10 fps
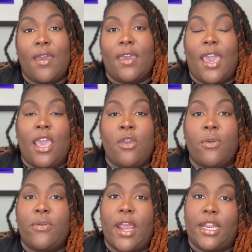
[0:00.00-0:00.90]
Can you
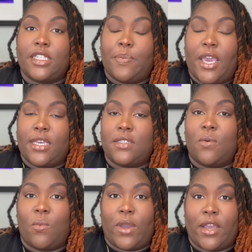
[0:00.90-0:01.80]
create a space
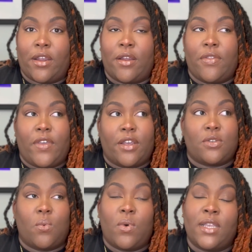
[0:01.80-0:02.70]
where there's
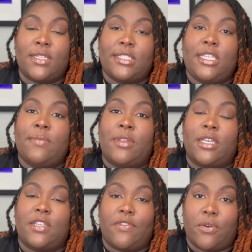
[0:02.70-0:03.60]
one
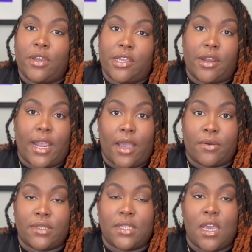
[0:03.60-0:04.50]
seamless floor in your
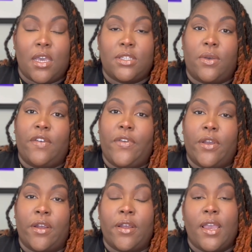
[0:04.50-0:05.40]
house? So if
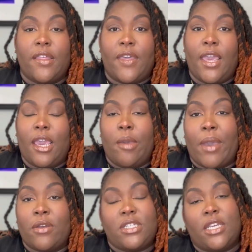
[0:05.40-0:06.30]
you're thinking
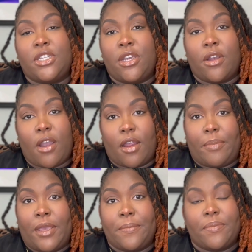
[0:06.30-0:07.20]
about changing your
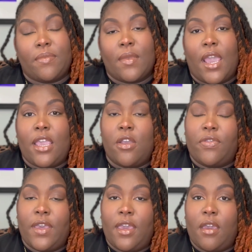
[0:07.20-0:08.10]
carpet and you're
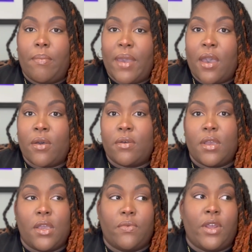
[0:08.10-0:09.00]
thinking about
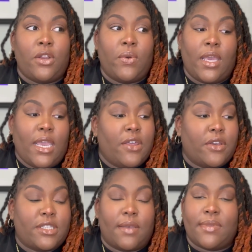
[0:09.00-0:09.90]
redoing either
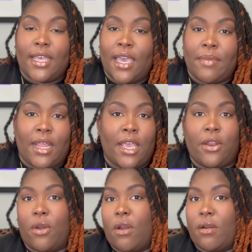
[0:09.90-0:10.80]
some laminate
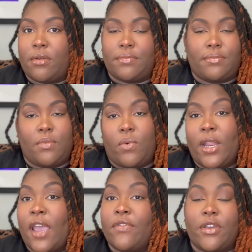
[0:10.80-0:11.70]
or
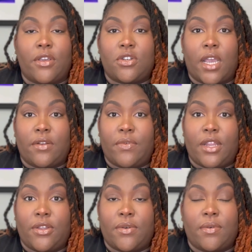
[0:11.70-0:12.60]
whatever you're trying to
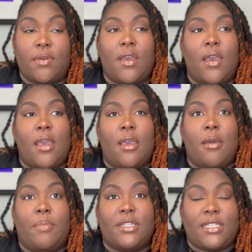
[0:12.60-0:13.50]
redo,
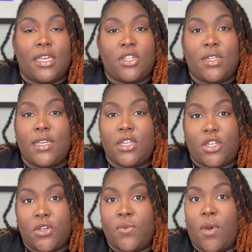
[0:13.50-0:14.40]
potentially
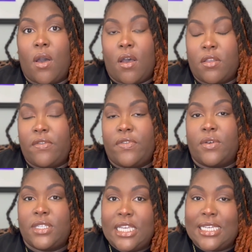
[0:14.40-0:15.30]
do all of
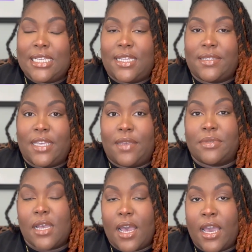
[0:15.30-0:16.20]
those things at the same
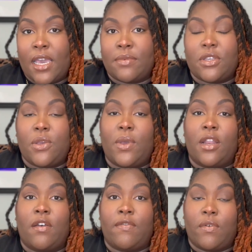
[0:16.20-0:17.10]
time so you can
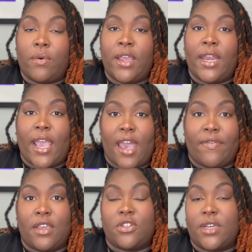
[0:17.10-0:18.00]
avoid
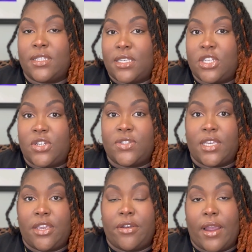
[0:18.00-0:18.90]
having transitions
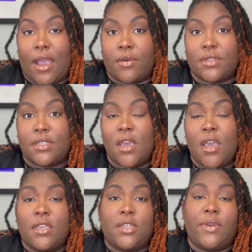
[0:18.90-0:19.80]
in your house.
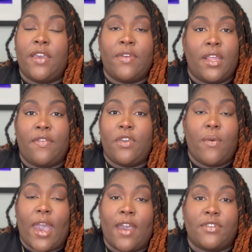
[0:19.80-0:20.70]
So even if you
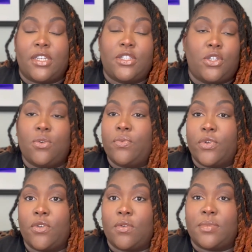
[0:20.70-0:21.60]
have just 2
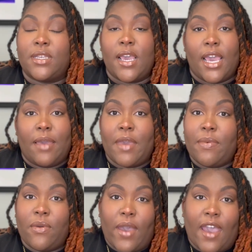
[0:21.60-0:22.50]
rooms and maybe
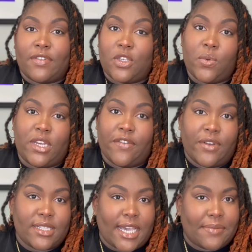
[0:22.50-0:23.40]
you have 2
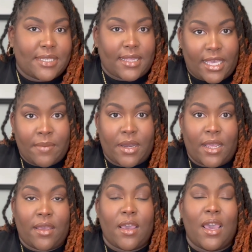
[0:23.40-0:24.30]
different types of
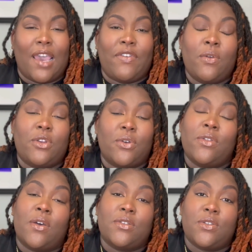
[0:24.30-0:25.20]
laminate, if you do
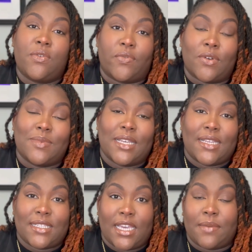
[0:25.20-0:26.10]
those 2 rooms at the
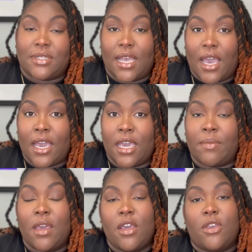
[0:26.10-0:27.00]
same
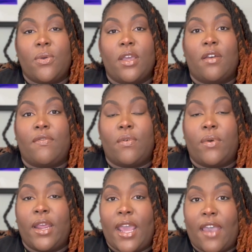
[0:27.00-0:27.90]
time, you can
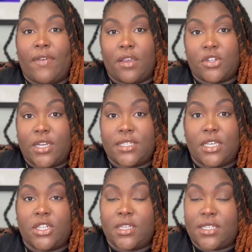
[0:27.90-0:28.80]
avoid having
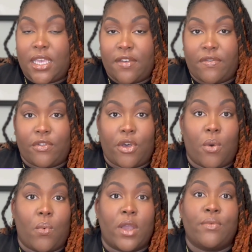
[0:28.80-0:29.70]
transitions. They can flow
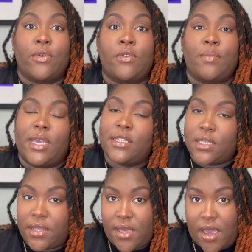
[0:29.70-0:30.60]
one room
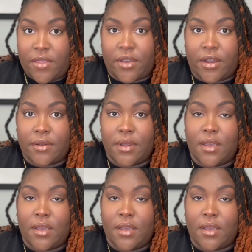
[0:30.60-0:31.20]
into the other.